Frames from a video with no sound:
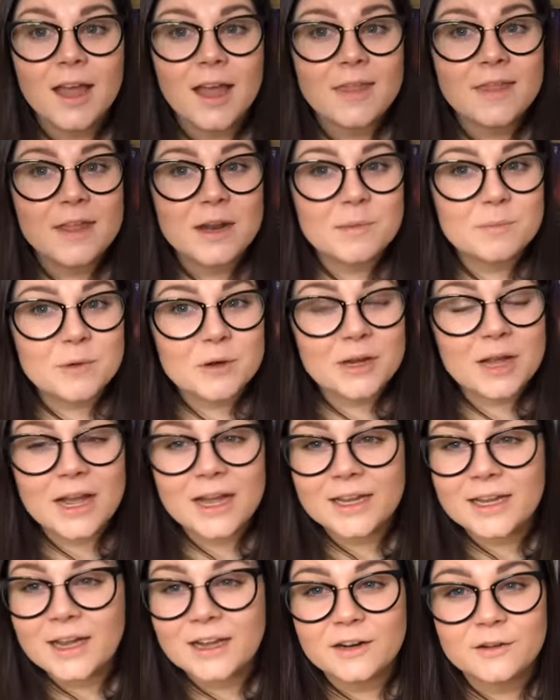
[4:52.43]
Then a book I
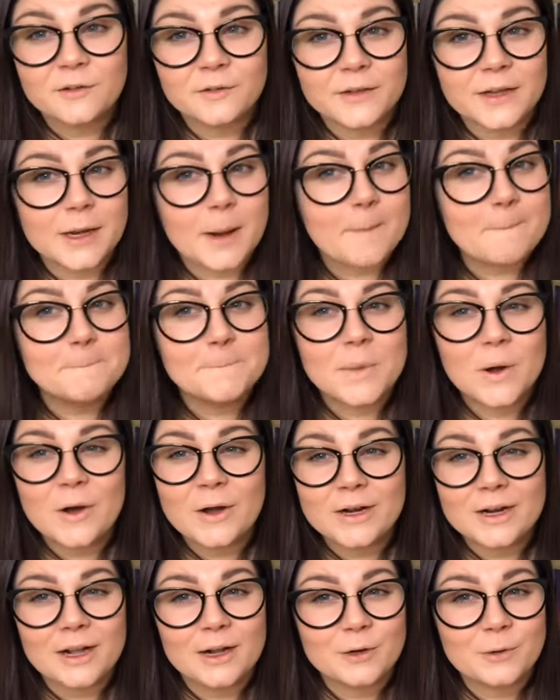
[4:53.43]
kind of like
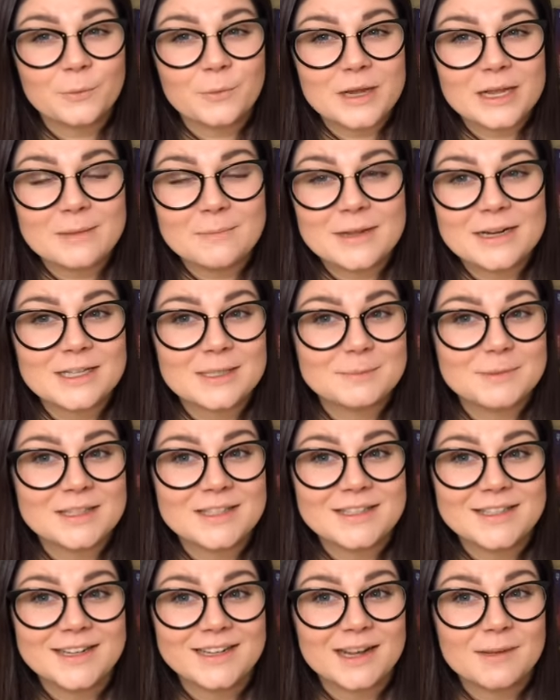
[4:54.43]
bought on a whim, and it's been
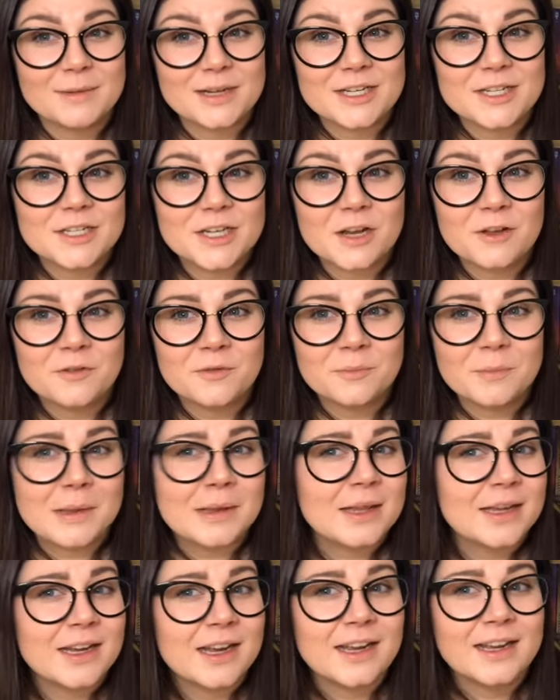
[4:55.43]
sitting on my shelf, but
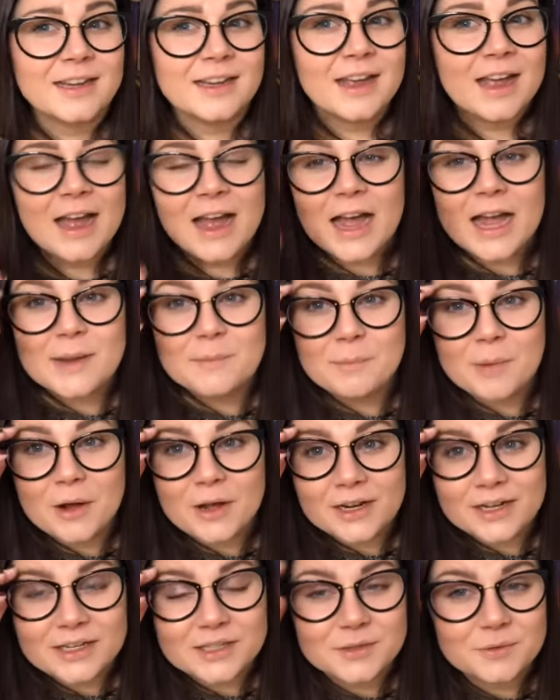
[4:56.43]
like I
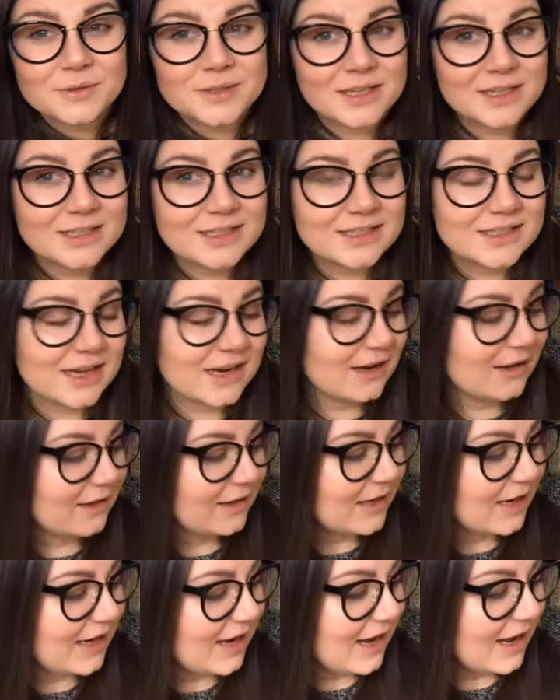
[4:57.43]
bought it because it was on sale,
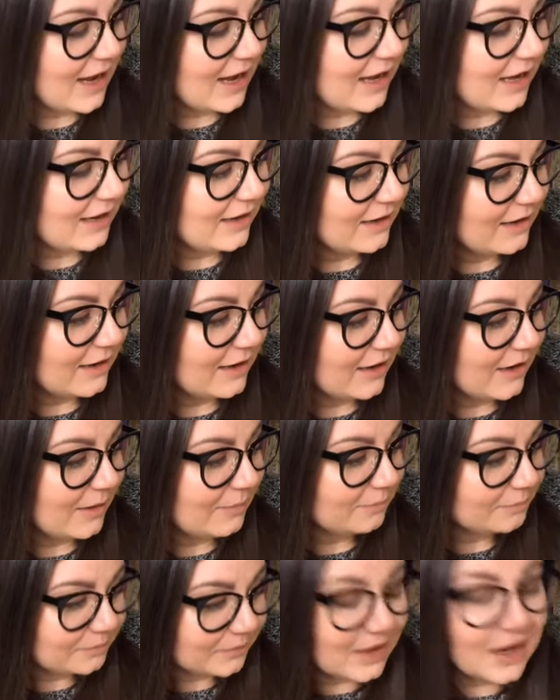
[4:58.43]
and I had
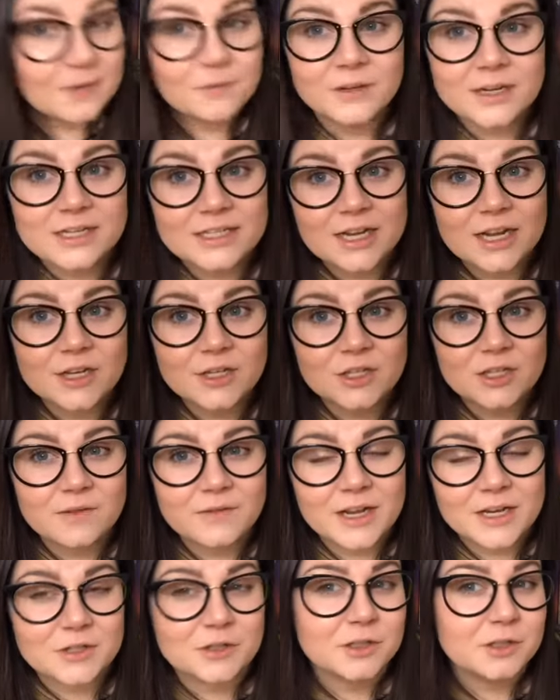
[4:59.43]
every intention of
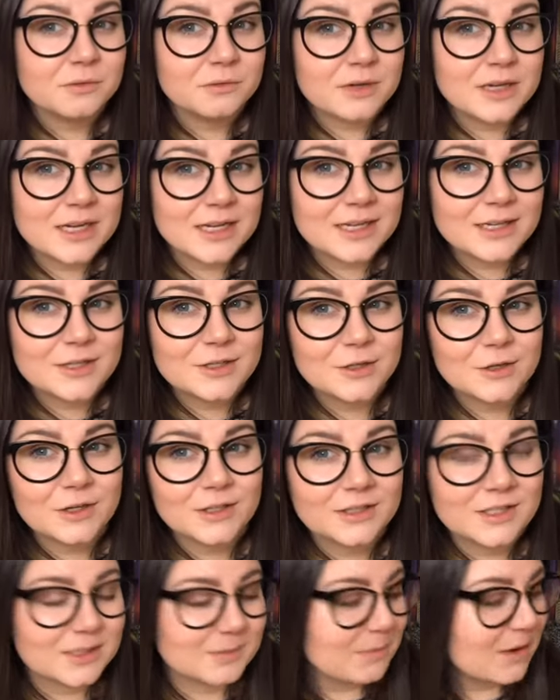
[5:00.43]
actually reading it
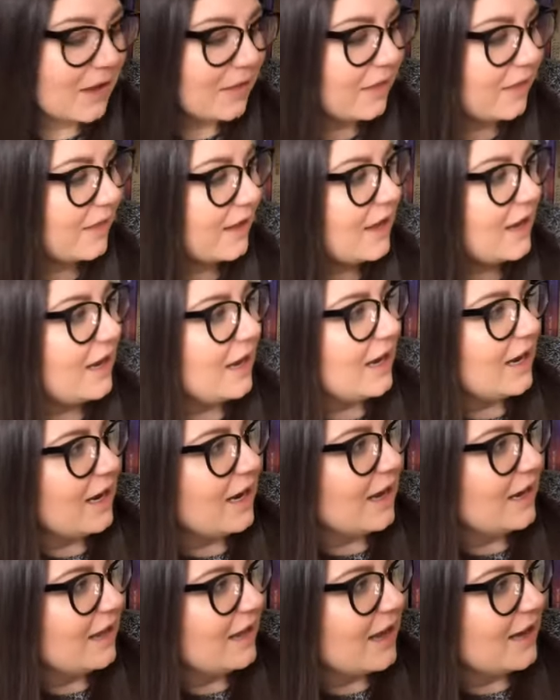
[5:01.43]
during this month,
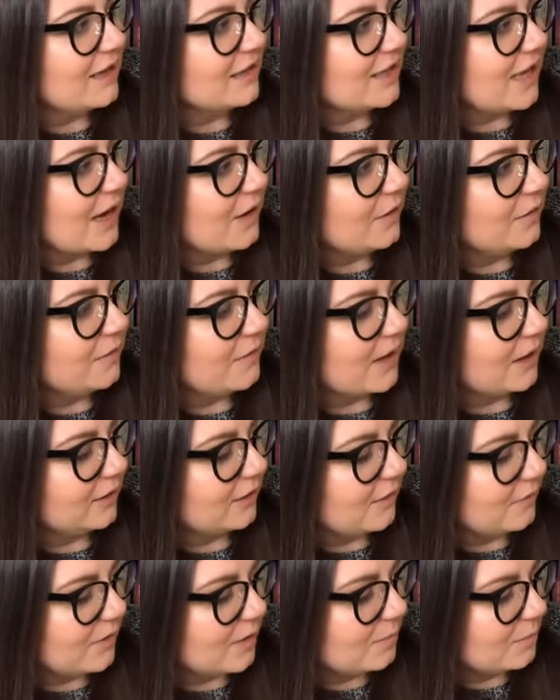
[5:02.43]
and that is How to Find
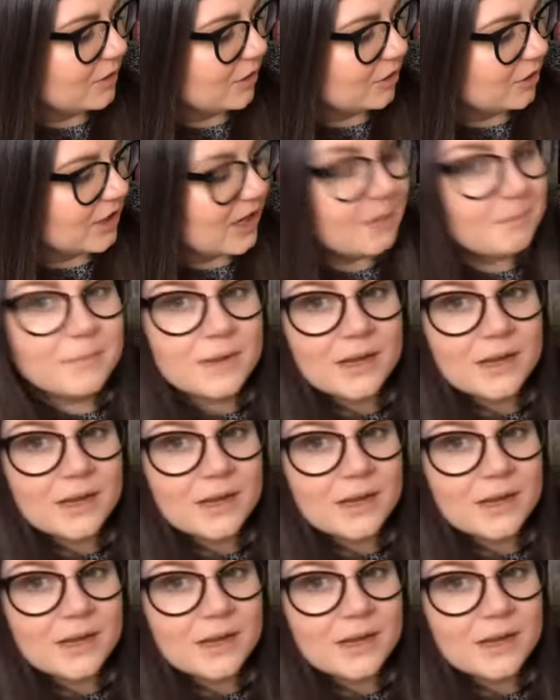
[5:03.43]
Love in a Bookshop